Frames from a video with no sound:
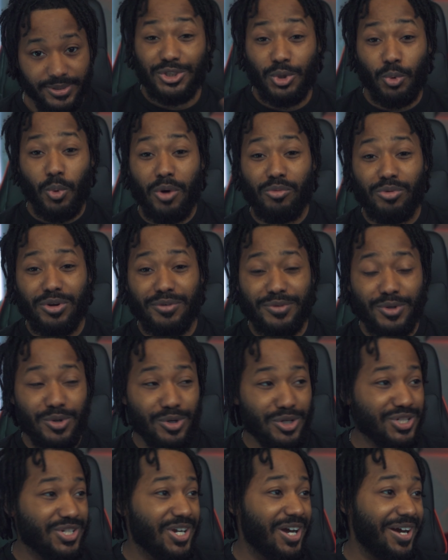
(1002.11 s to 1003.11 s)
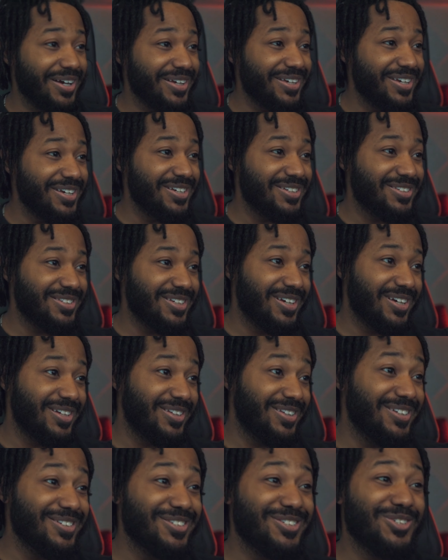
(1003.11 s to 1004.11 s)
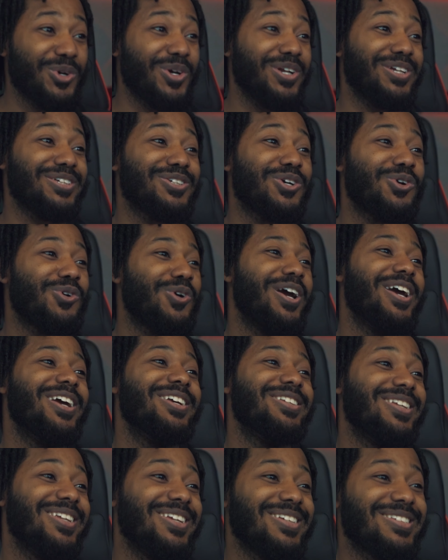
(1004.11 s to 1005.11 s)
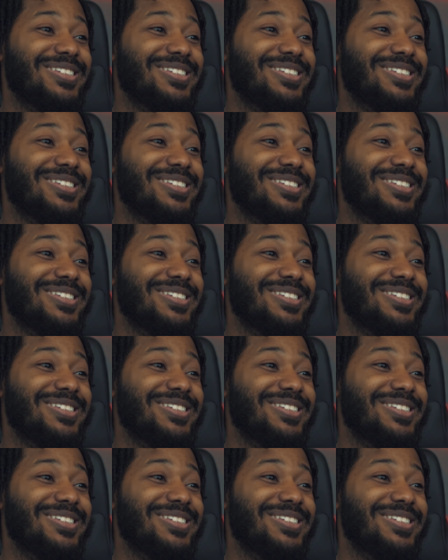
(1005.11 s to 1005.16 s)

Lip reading: So one reviewer, Sean Key, said, "This joint is crazy. The